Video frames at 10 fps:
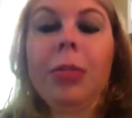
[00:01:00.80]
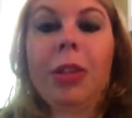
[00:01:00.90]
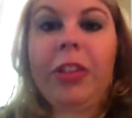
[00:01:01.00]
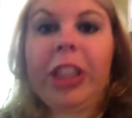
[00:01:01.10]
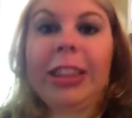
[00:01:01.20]

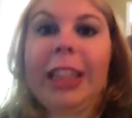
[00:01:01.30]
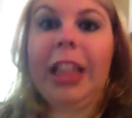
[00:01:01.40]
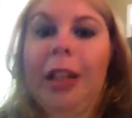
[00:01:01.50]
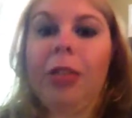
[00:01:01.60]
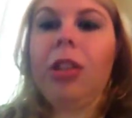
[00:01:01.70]
fiancé
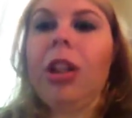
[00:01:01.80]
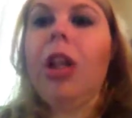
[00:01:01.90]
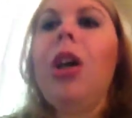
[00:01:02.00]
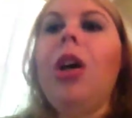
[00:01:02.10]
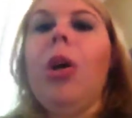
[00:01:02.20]
now.
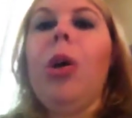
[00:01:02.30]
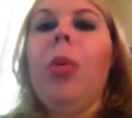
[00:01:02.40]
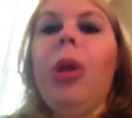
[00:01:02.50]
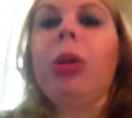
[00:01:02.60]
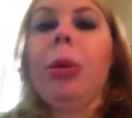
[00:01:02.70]

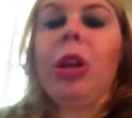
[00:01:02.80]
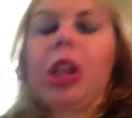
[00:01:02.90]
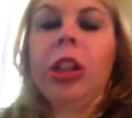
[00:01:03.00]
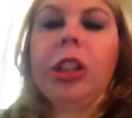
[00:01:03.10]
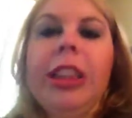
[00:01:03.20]
We were both in
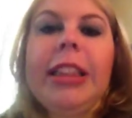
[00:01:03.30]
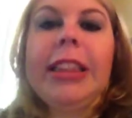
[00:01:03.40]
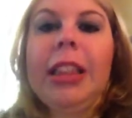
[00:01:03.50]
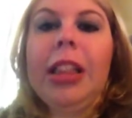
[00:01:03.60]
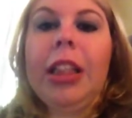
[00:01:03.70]

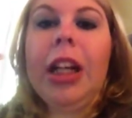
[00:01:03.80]
ROTC in